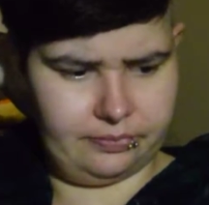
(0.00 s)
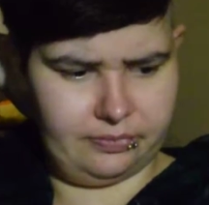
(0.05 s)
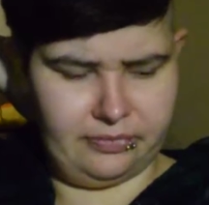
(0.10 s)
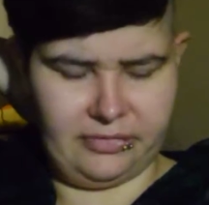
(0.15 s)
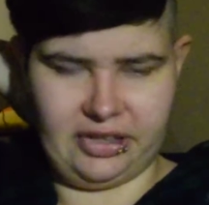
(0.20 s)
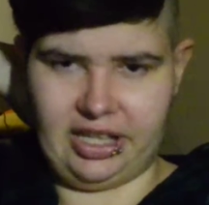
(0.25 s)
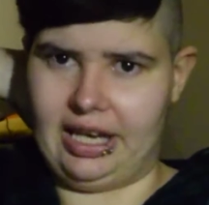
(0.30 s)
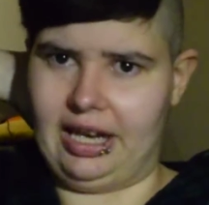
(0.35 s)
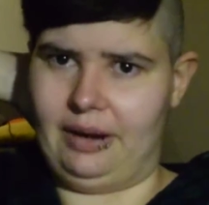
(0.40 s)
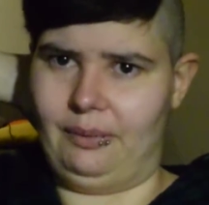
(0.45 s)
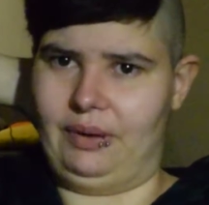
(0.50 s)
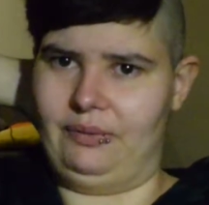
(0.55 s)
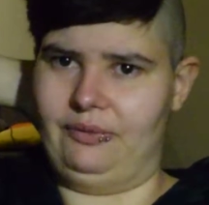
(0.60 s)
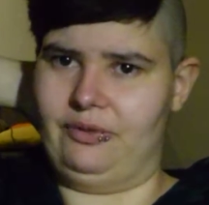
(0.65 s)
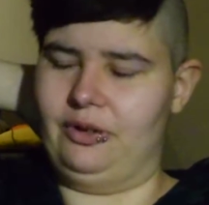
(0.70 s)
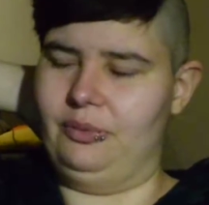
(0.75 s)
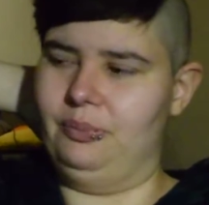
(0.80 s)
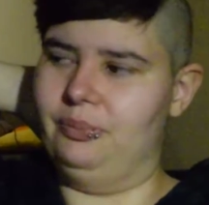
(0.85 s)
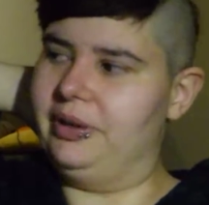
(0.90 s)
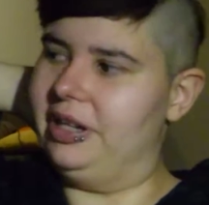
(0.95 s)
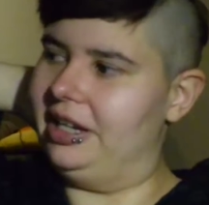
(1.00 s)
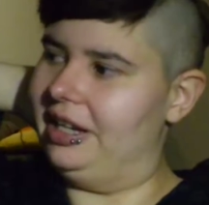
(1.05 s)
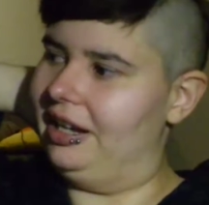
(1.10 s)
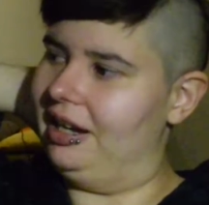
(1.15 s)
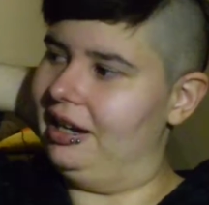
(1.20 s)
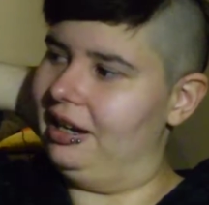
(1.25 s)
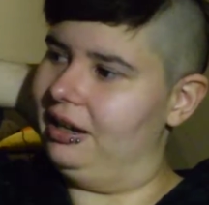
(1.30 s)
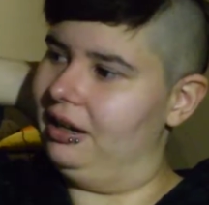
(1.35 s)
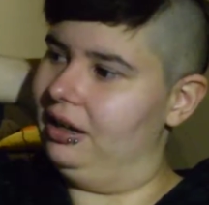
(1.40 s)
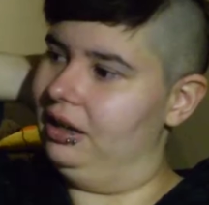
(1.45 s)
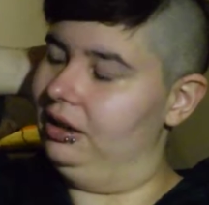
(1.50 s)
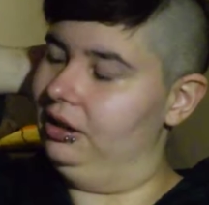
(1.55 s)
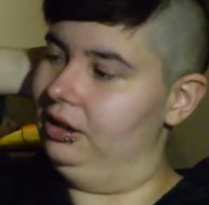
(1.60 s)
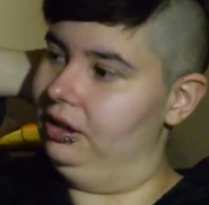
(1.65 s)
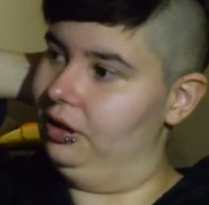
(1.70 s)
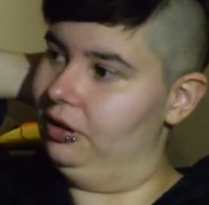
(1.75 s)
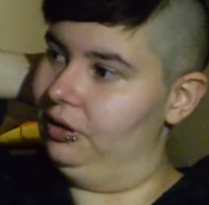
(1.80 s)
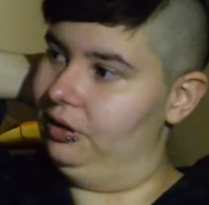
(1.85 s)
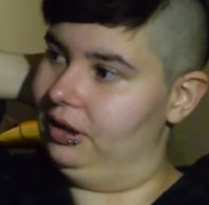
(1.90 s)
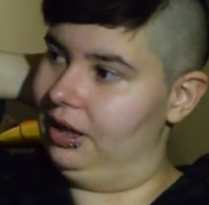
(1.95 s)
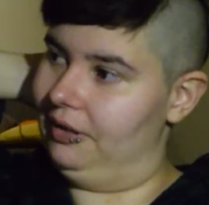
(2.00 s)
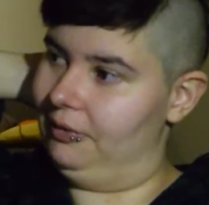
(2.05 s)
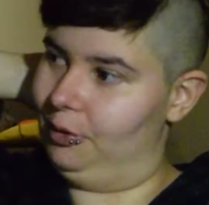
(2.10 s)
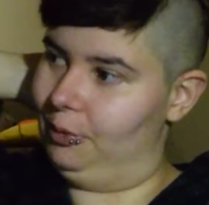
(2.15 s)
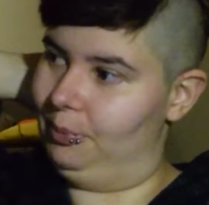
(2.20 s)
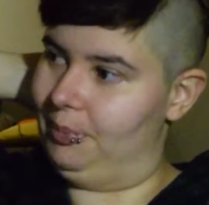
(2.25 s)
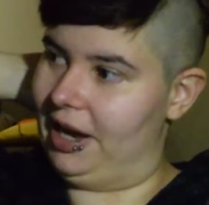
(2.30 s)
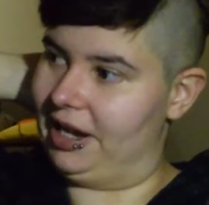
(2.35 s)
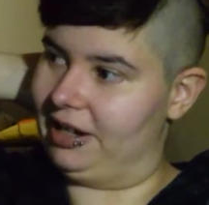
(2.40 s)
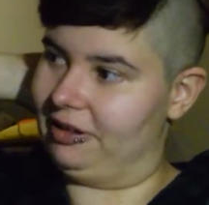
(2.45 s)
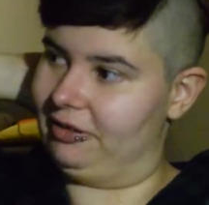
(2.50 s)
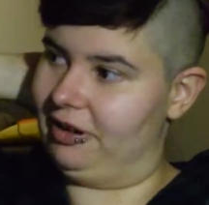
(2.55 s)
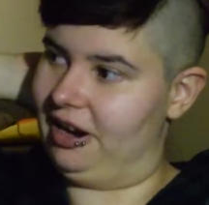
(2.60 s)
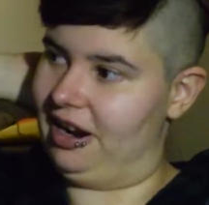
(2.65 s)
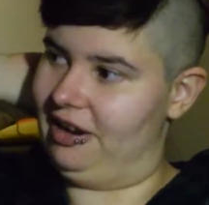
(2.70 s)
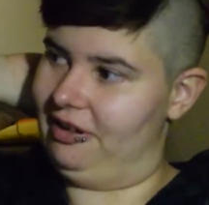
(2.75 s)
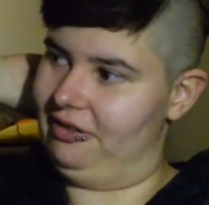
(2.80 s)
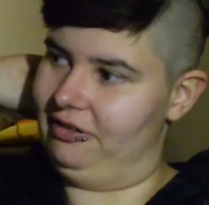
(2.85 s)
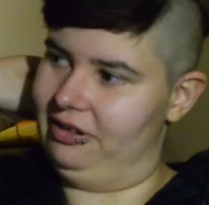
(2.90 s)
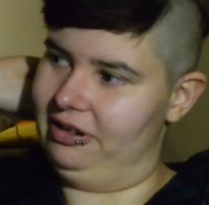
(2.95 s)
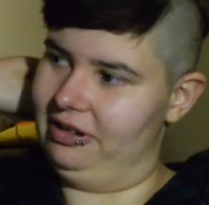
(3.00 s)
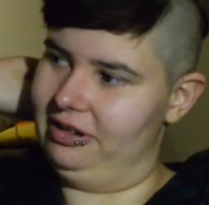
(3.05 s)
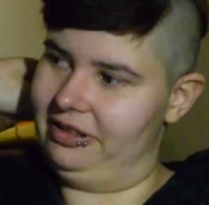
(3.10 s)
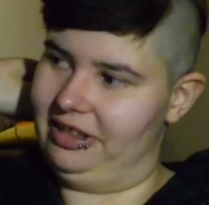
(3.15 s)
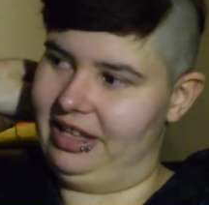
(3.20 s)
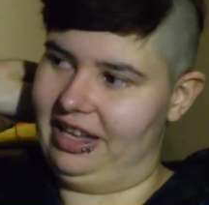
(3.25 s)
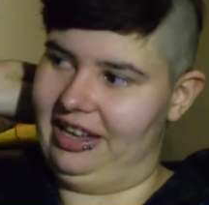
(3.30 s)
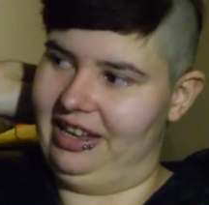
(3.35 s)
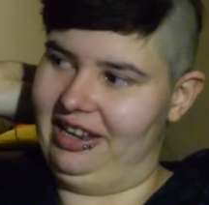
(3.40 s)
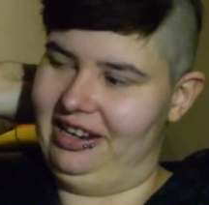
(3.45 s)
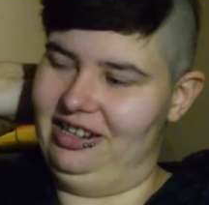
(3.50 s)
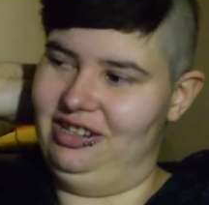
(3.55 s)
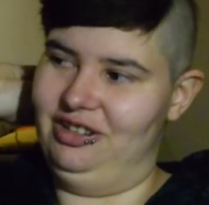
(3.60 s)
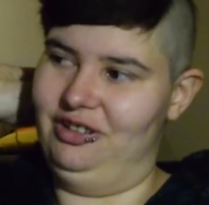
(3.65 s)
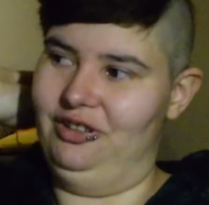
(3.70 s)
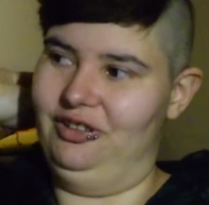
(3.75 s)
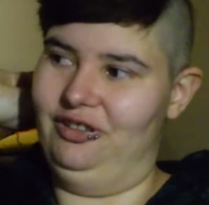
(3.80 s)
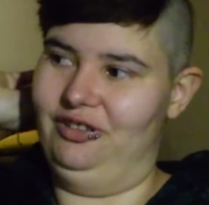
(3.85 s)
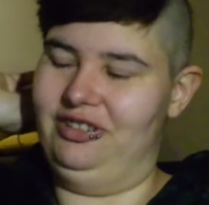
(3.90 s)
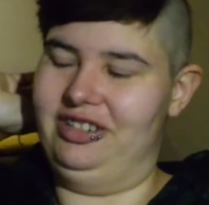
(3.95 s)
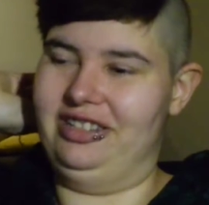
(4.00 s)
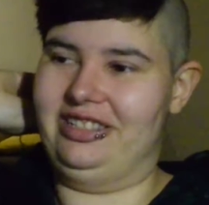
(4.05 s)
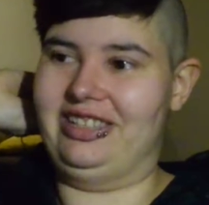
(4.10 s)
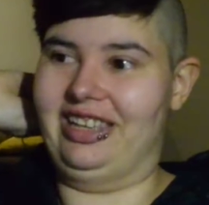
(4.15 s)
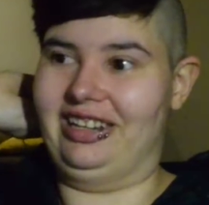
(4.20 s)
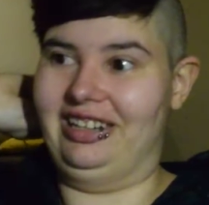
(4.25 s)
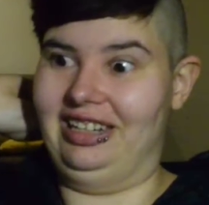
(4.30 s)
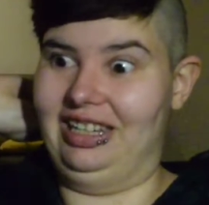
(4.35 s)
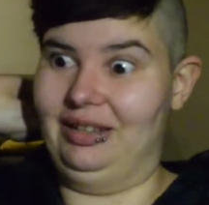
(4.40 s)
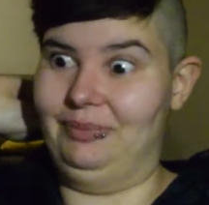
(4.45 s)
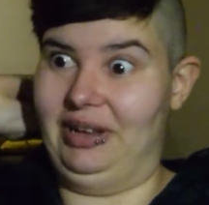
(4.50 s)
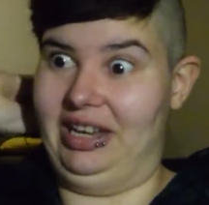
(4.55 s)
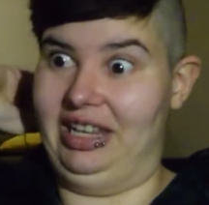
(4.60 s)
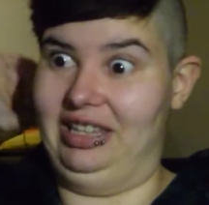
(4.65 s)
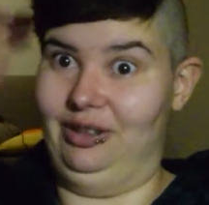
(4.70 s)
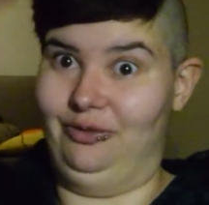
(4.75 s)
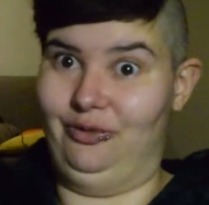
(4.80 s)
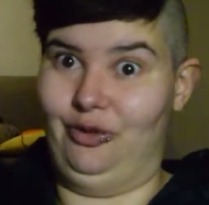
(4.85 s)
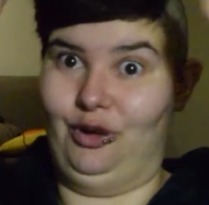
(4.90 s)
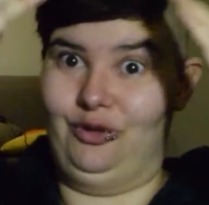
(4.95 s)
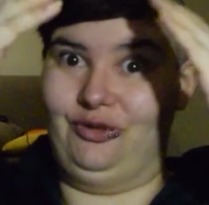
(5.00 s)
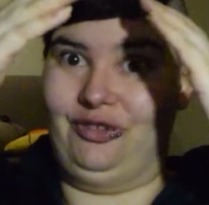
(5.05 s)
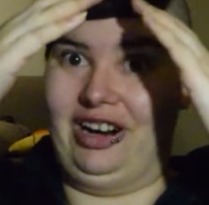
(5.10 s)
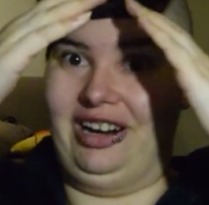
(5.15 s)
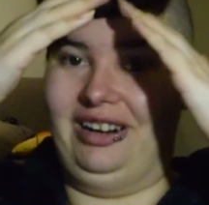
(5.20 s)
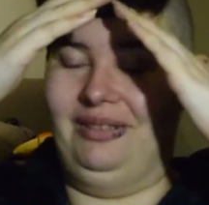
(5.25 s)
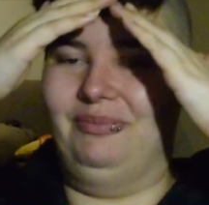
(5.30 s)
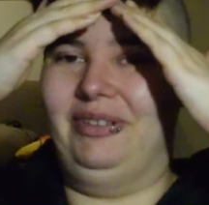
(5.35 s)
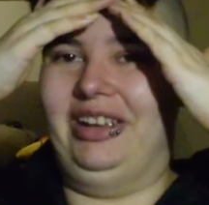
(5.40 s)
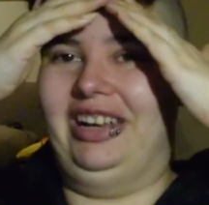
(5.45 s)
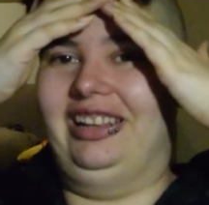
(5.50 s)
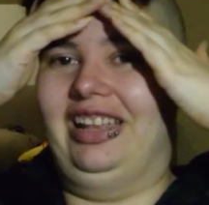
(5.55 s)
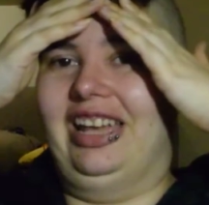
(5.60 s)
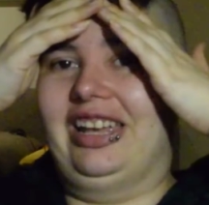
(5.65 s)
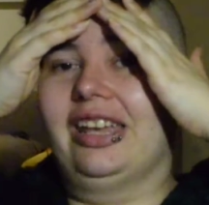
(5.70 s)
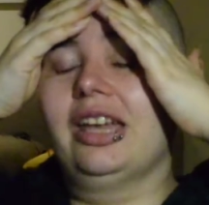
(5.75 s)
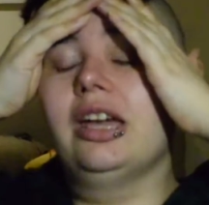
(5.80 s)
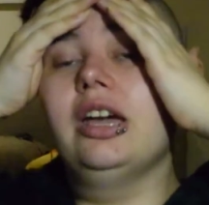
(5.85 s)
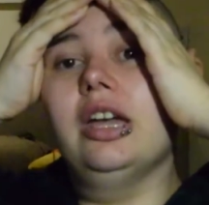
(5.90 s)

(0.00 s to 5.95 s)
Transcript: Yeah, it went from being a low-level background thing to just suddenly being in the forefront and being like,